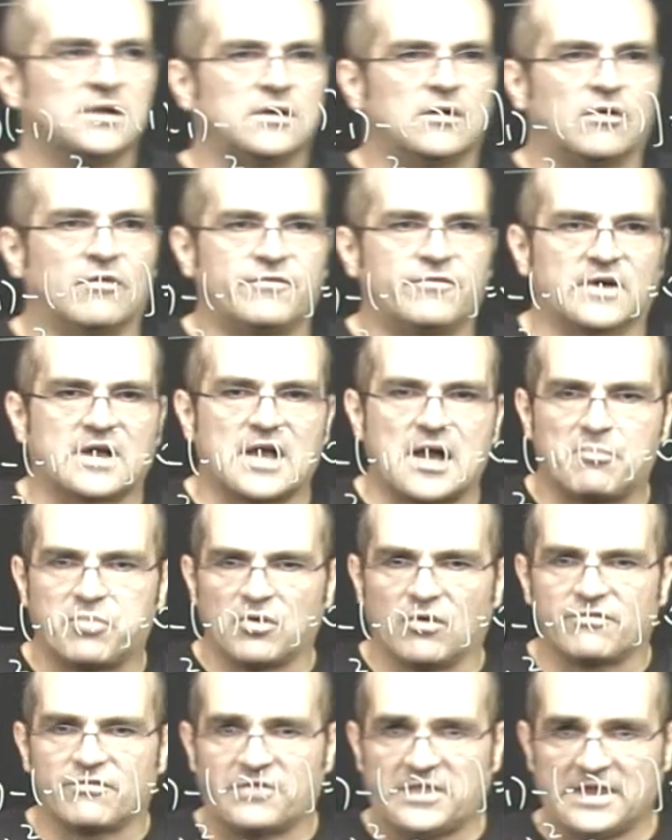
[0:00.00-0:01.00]
of a
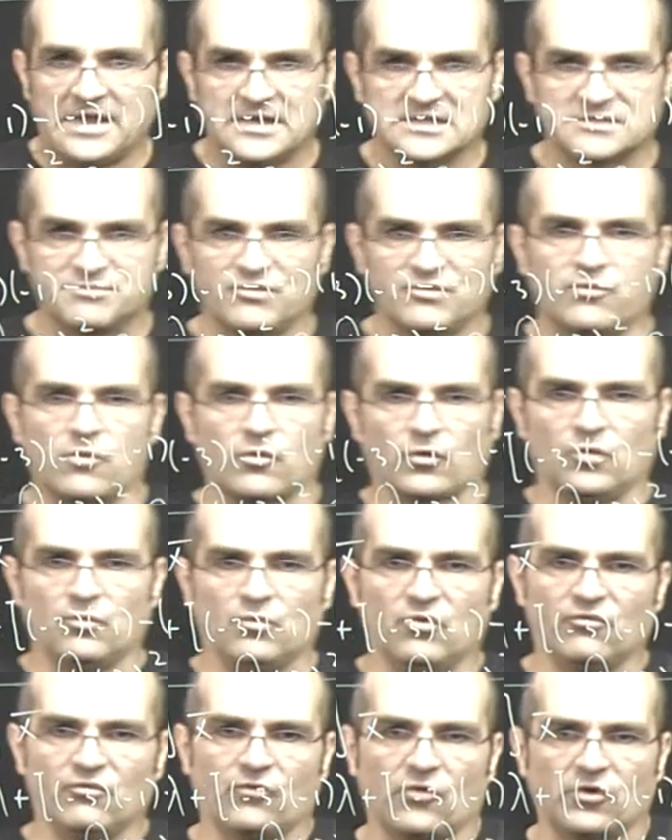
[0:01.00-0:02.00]
couple of things before you
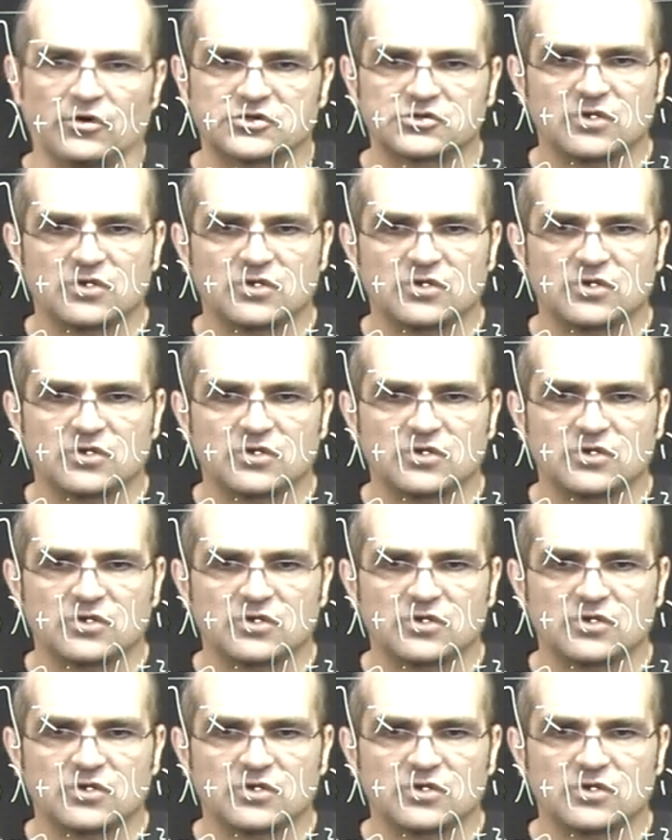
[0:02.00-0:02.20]
move on.